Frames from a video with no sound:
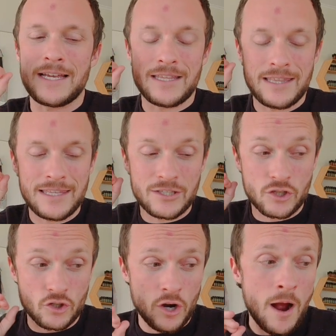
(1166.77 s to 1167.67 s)
the
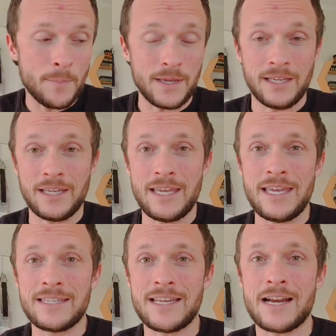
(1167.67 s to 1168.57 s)
stropping
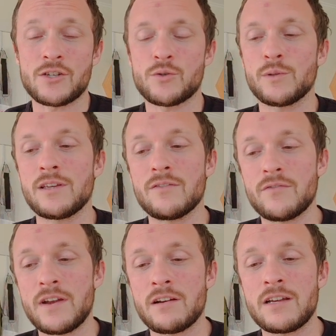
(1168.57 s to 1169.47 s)
is actually a
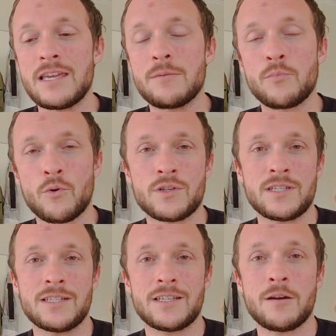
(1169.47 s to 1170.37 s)
very
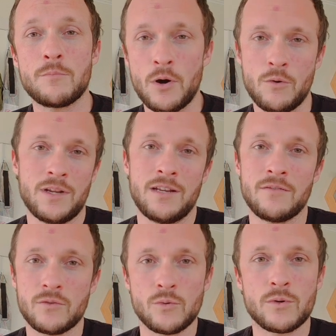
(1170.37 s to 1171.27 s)
important component
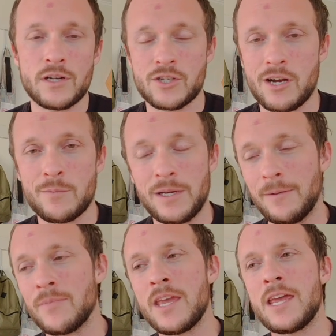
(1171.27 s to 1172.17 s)
of dual grit
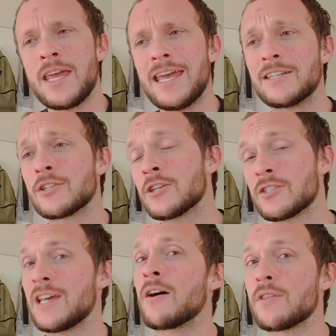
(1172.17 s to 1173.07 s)
sharpening. It
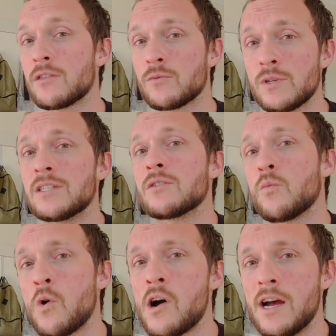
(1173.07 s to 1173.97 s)
turns out that the
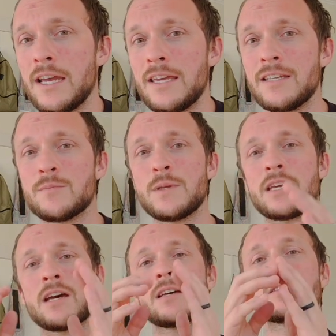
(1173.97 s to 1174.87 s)
reason why is
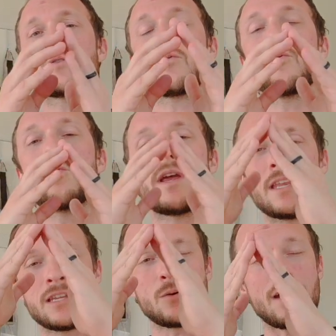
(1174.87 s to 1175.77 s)
because
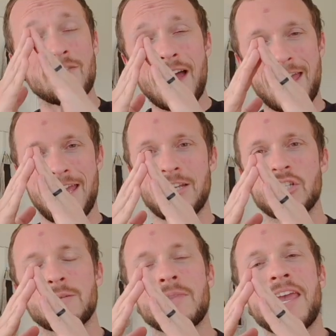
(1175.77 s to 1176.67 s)
when you have that
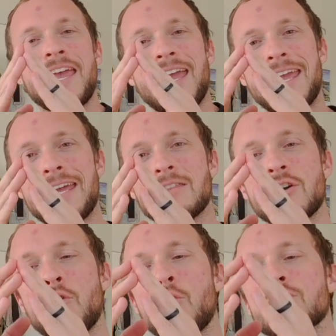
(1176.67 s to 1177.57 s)
edge and
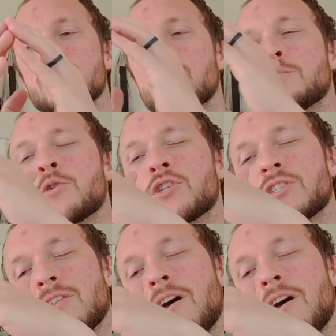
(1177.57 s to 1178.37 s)
the coarse stone pushes a